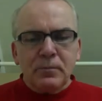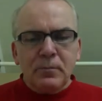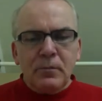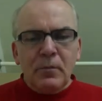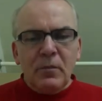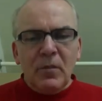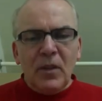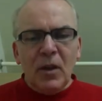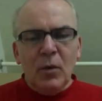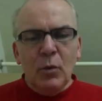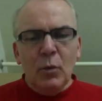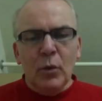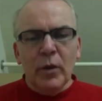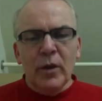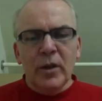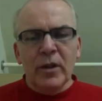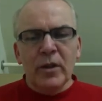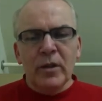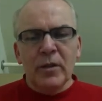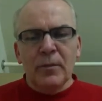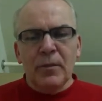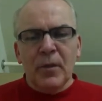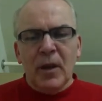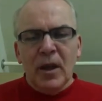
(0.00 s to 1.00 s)
where
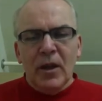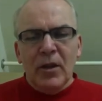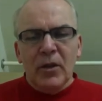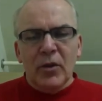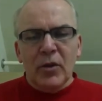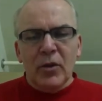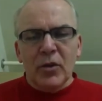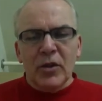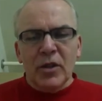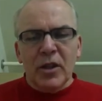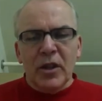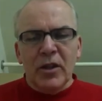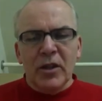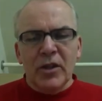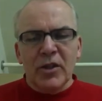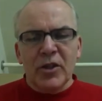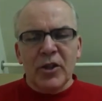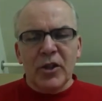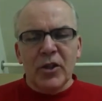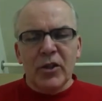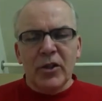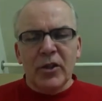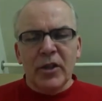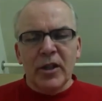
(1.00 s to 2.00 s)
there's a shared
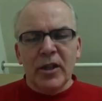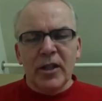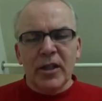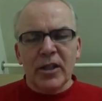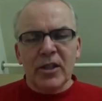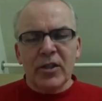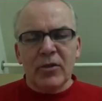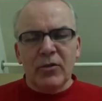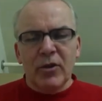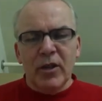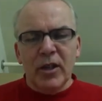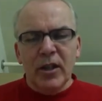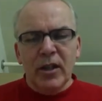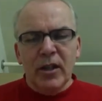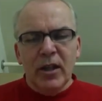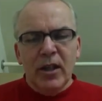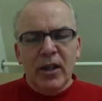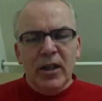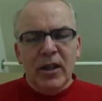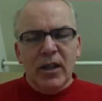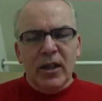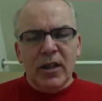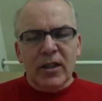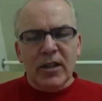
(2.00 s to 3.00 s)
history, a
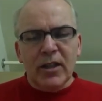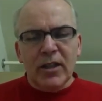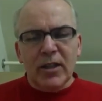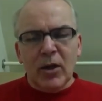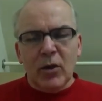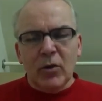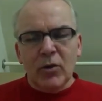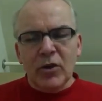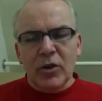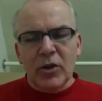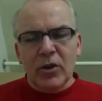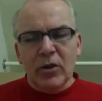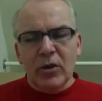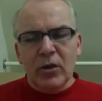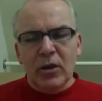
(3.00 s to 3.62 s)
social